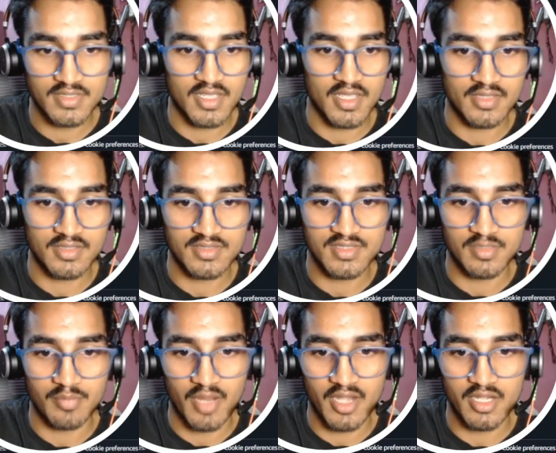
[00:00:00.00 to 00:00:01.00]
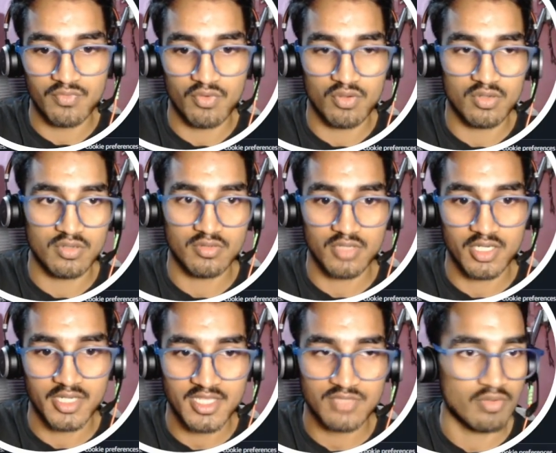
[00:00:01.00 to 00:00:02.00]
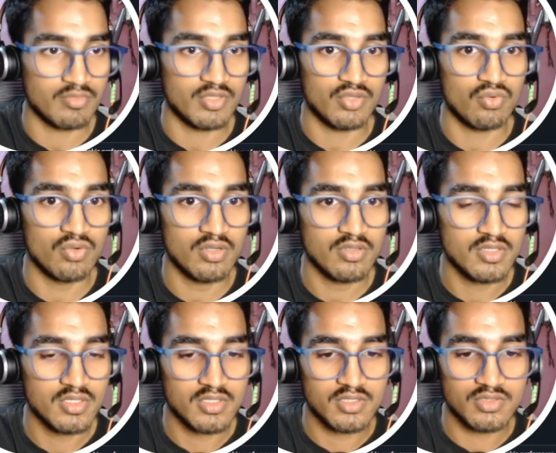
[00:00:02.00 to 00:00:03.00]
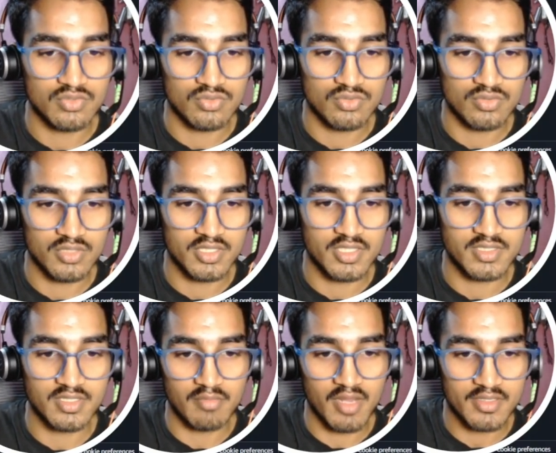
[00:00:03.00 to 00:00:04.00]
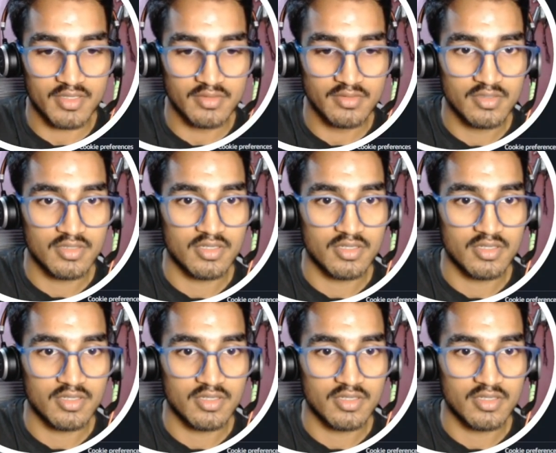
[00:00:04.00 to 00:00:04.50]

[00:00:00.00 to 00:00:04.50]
and this is a by default attached from the root, so it doesn't matter.